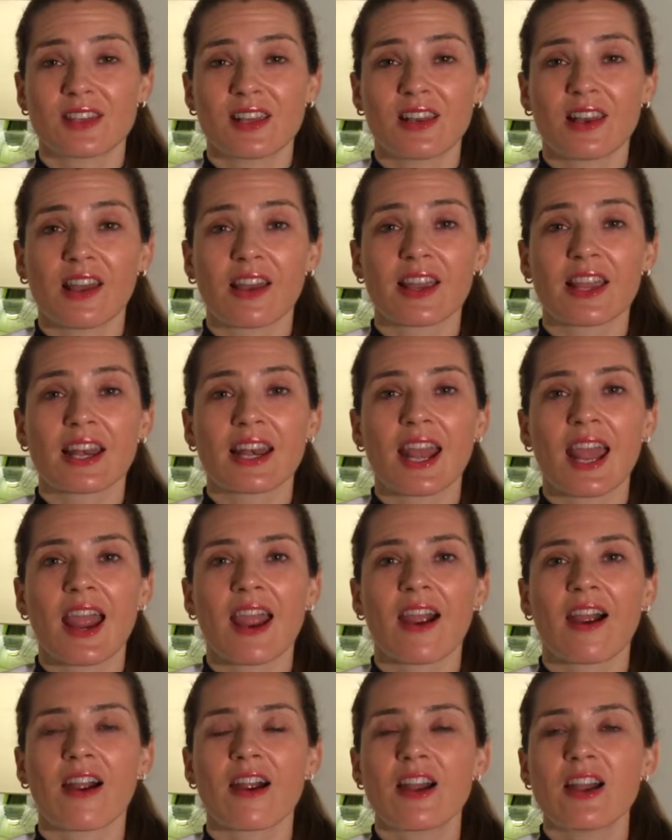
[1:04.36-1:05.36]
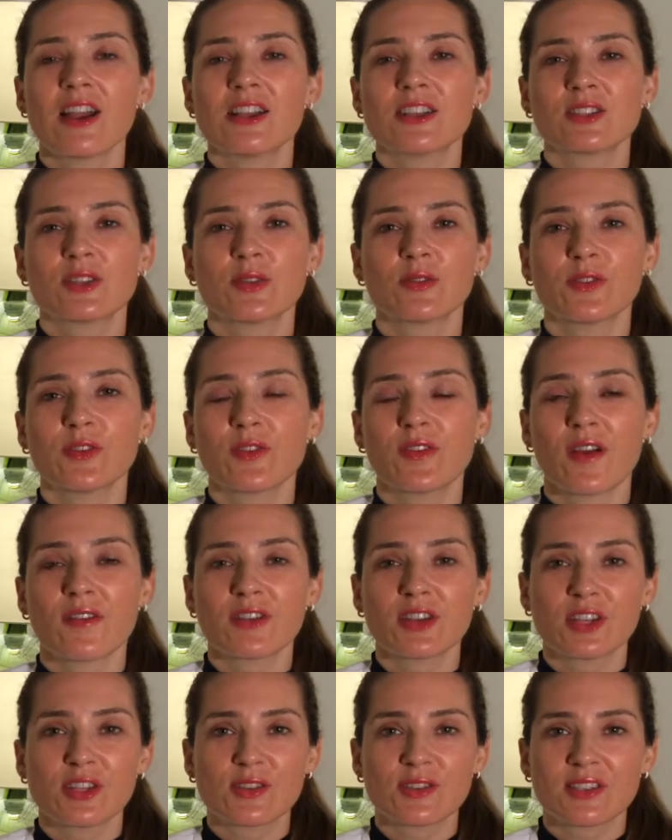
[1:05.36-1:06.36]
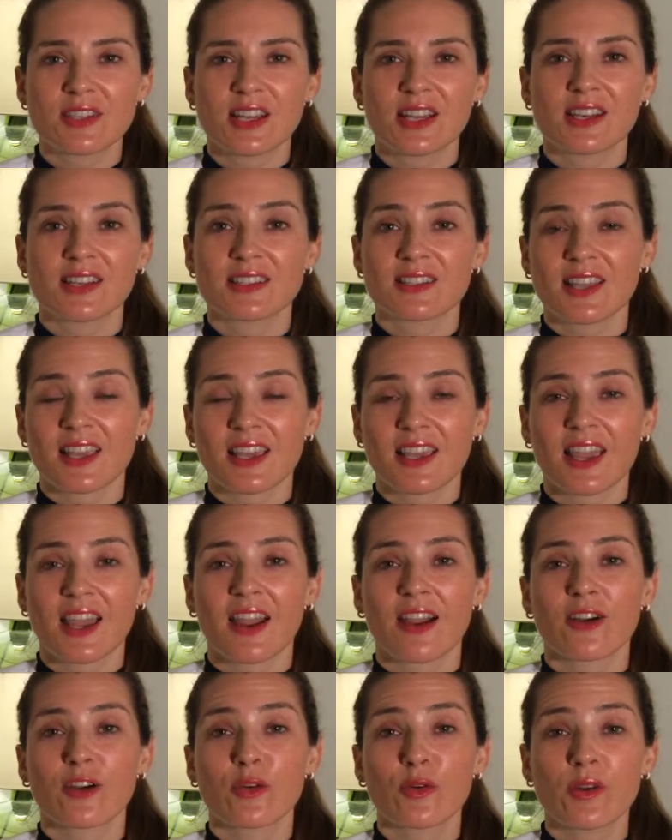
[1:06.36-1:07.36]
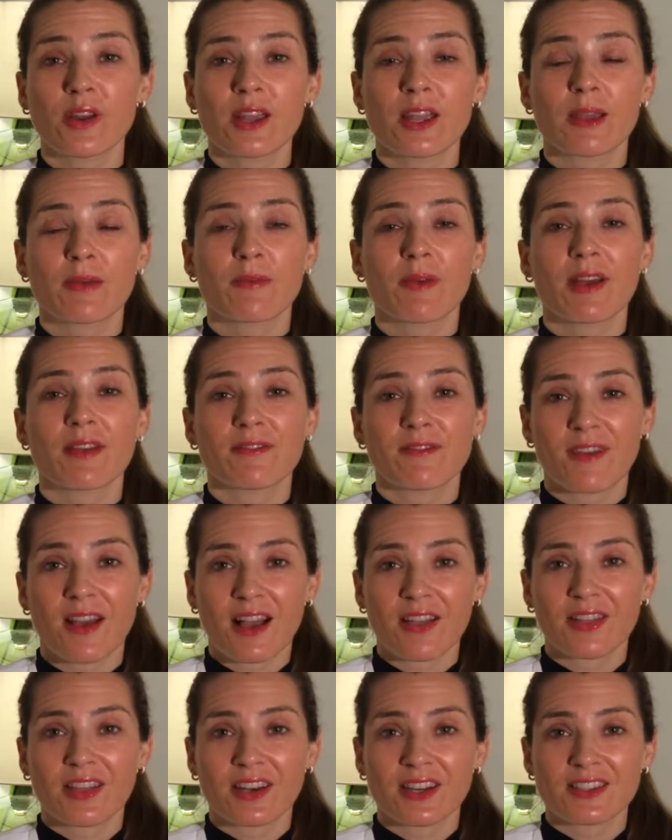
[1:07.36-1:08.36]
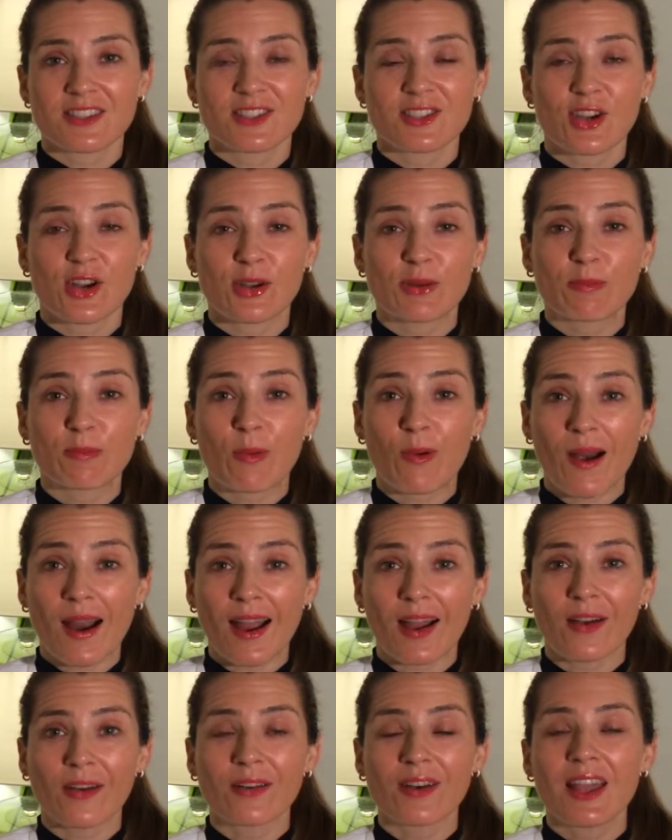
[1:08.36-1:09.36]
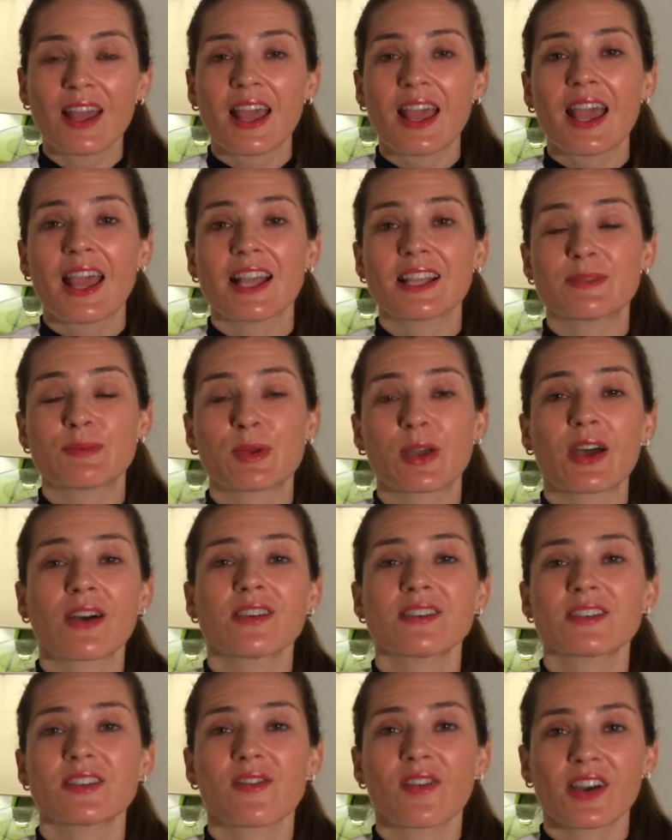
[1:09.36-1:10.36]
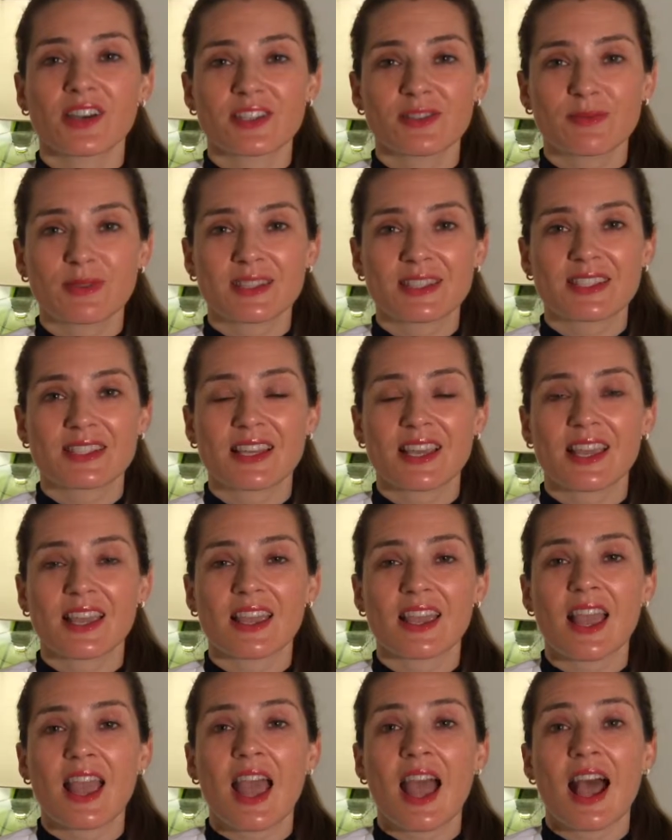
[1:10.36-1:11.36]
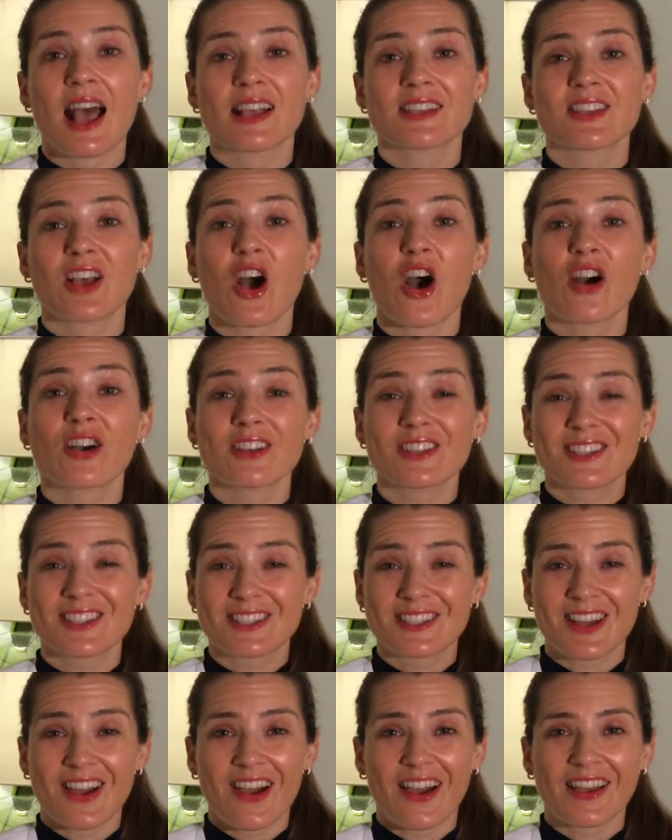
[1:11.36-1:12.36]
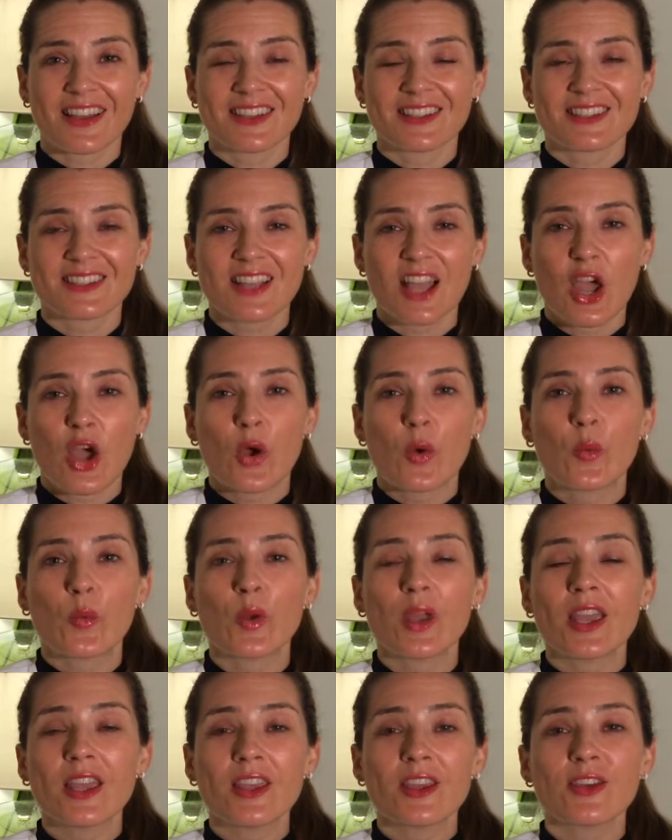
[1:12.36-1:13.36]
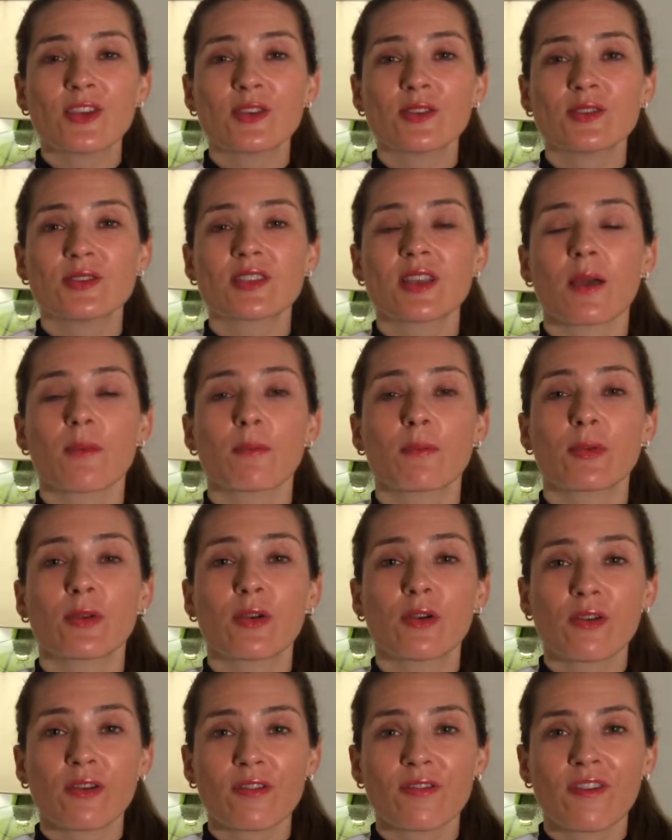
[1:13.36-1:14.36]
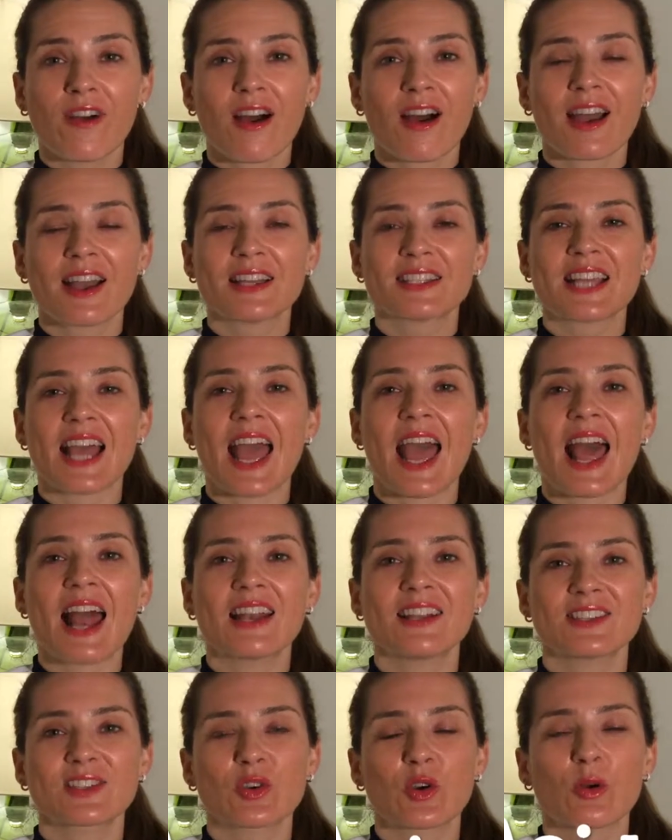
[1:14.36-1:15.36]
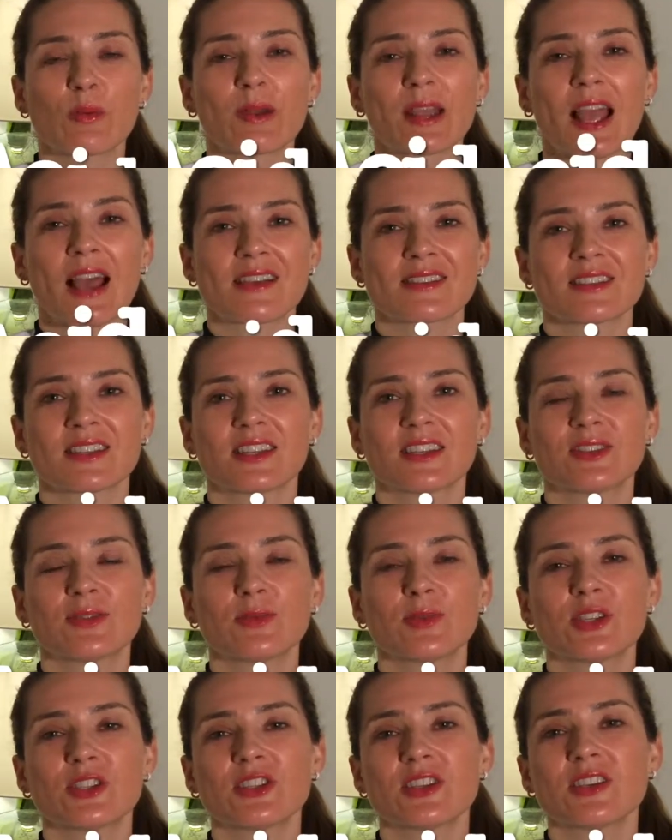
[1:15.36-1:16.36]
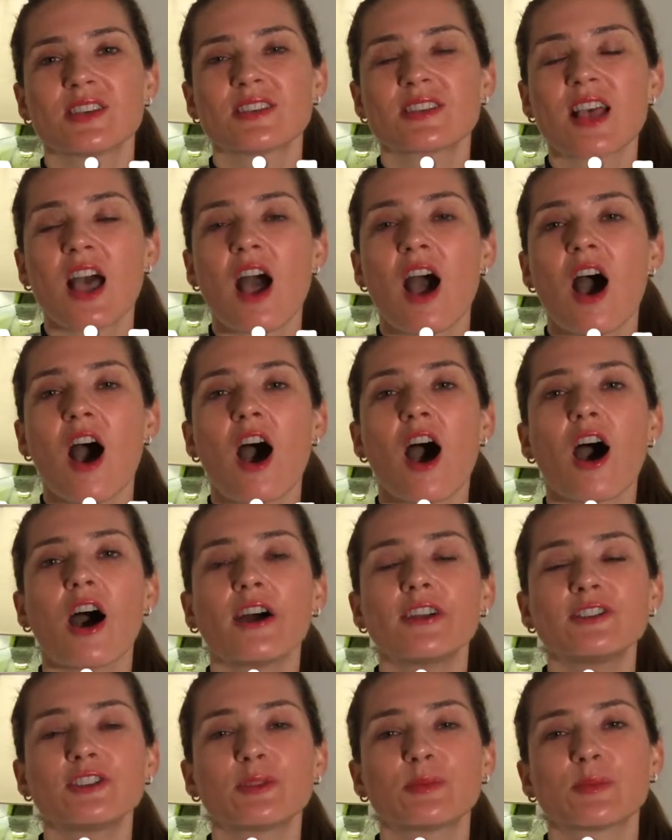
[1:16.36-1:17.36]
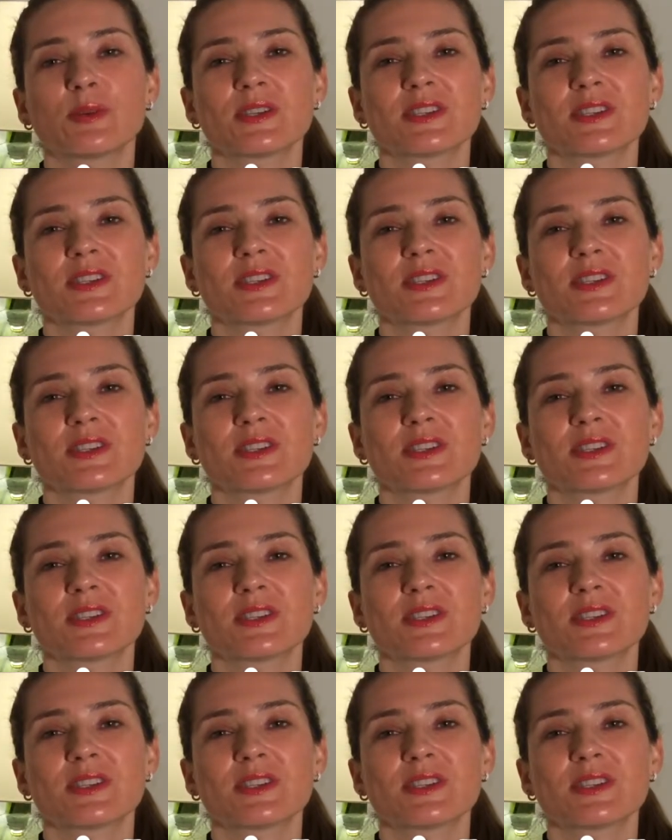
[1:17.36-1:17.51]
to light and air. So if you've ever used it in a skincare cream and found that it's turned brown, it's because the vitamin C has oxidized. We use purified L-ascorbic acid, which is 100%